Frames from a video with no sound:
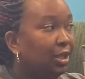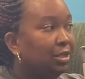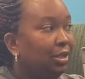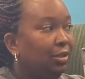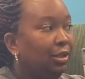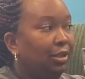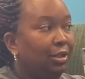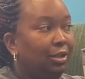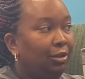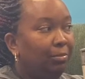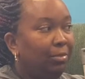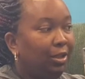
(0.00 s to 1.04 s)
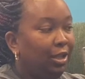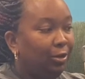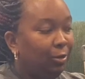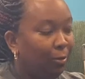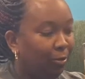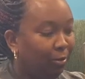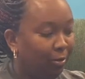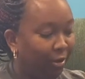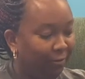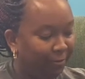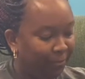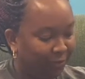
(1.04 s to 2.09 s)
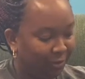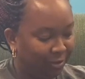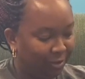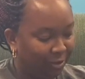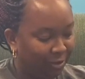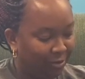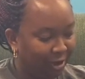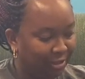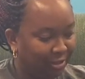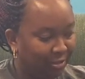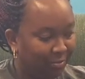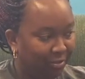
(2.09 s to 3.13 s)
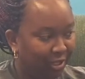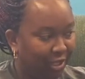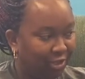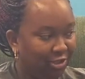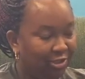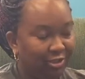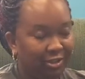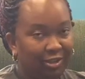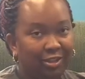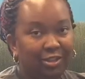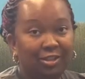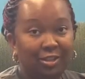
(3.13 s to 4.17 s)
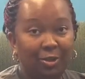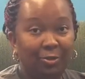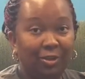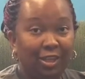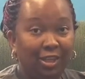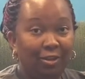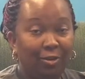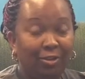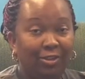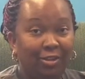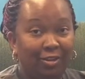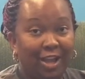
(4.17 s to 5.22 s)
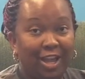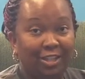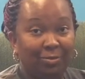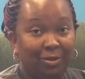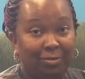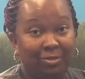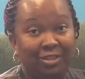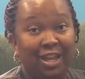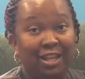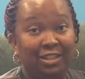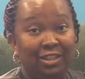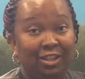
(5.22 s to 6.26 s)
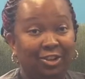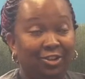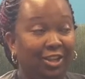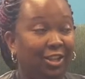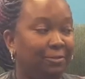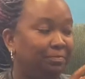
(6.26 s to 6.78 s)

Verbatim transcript: So the little Billy Goat Gruff crossed the bridge to go eat on the grass where it was nice and green.